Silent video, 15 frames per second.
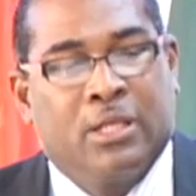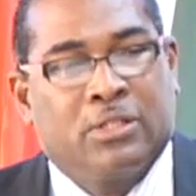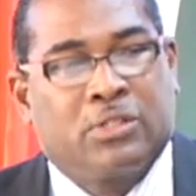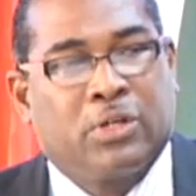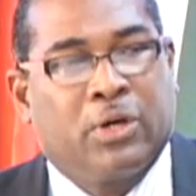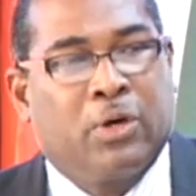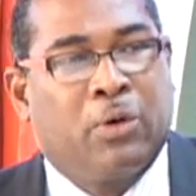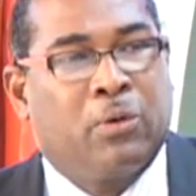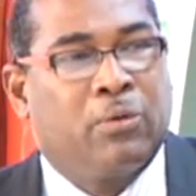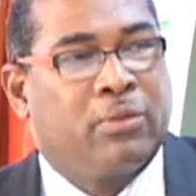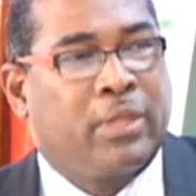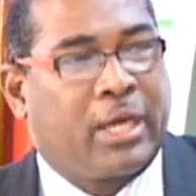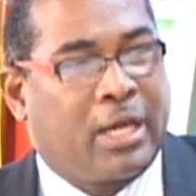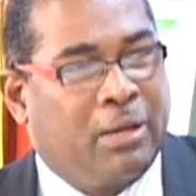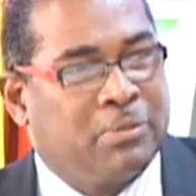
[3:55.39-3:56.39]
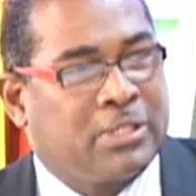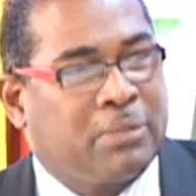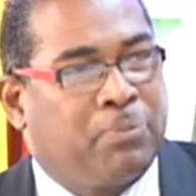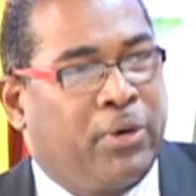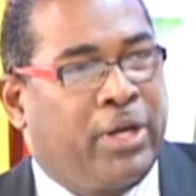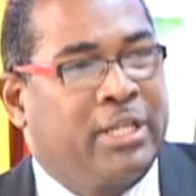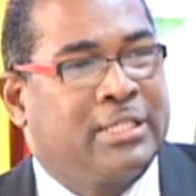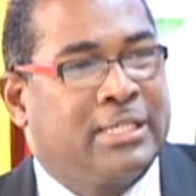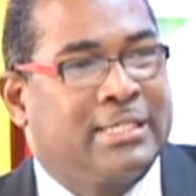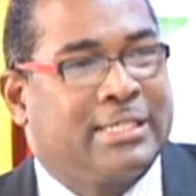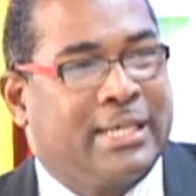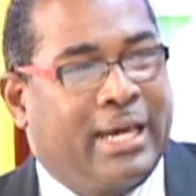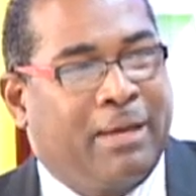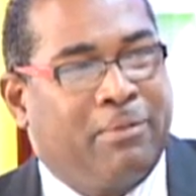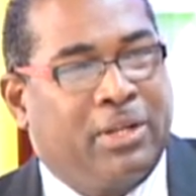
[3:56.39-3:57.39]
So there comes a point in
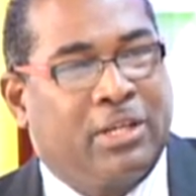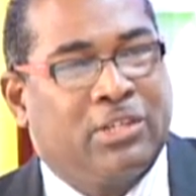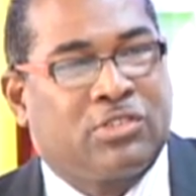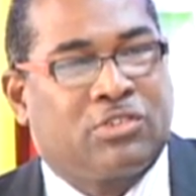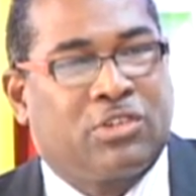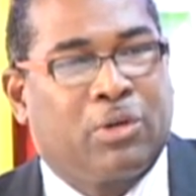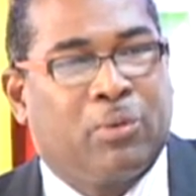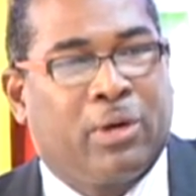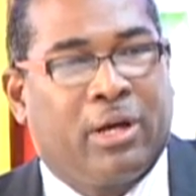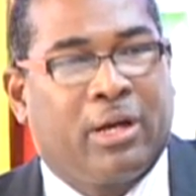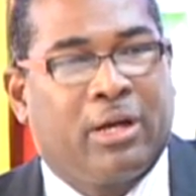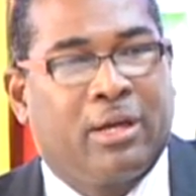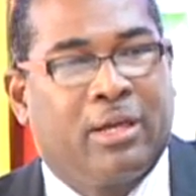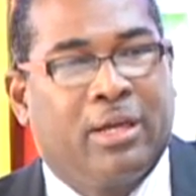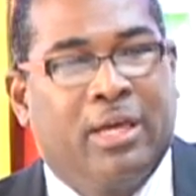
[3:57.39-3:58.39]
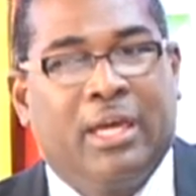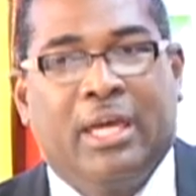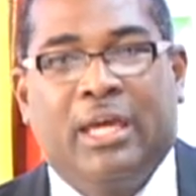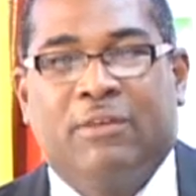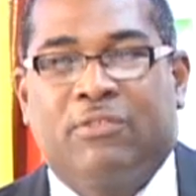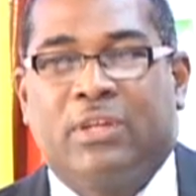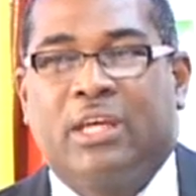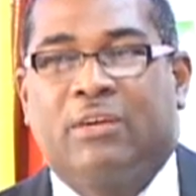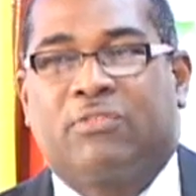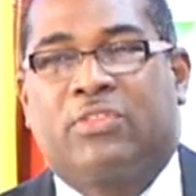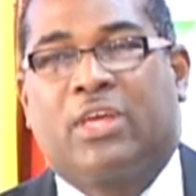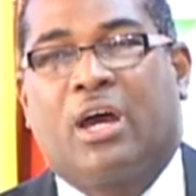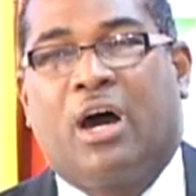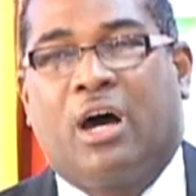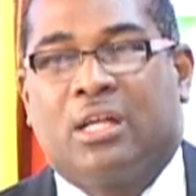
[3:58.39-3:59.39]
time in history where even if
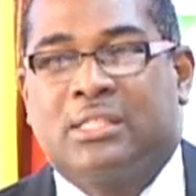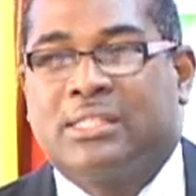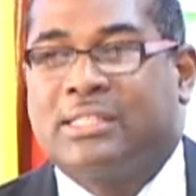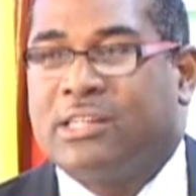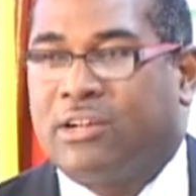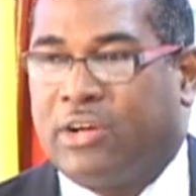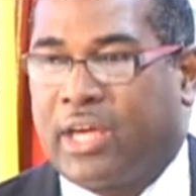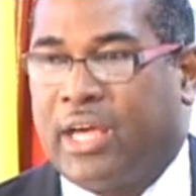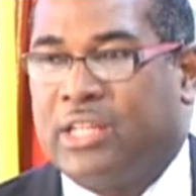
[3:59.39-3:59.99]
the odds are